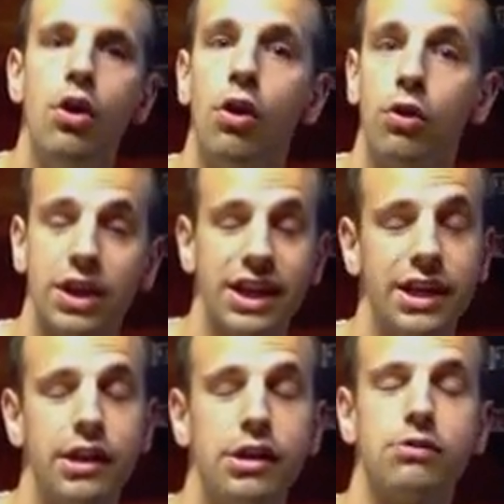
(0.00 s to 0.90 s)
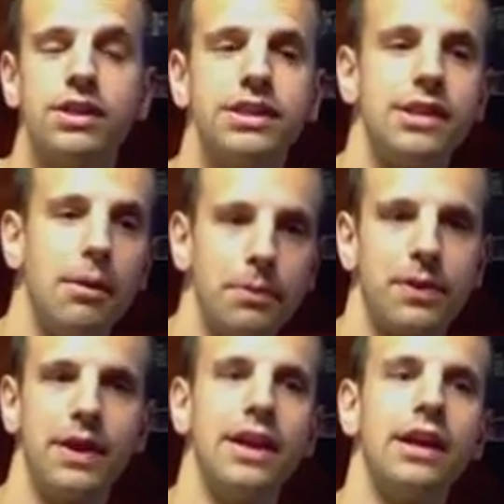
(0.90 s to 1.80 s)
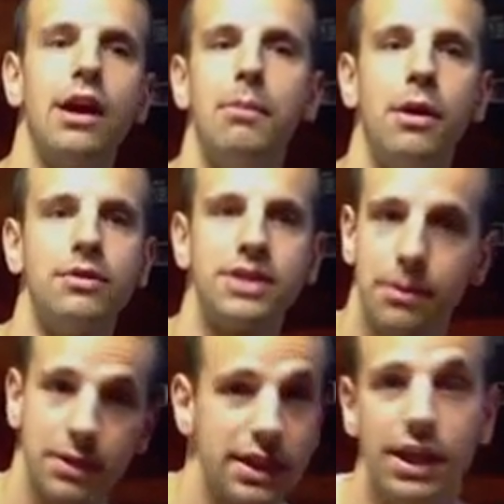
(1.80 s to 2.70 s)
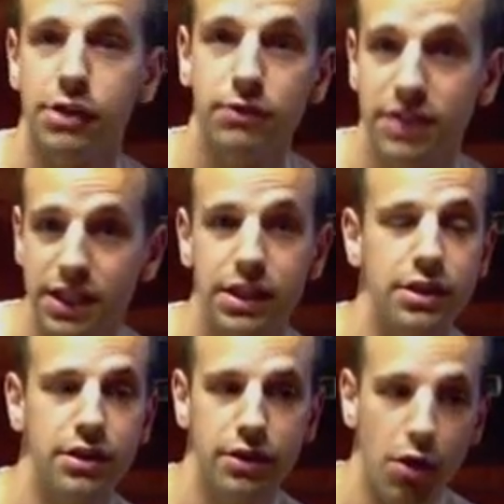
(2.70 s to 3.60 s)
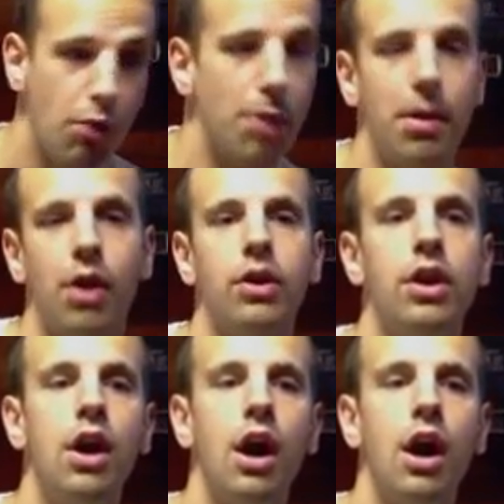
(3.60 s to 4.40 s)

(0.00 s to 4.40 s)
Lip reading: or getting to know something about something that you didn't know about.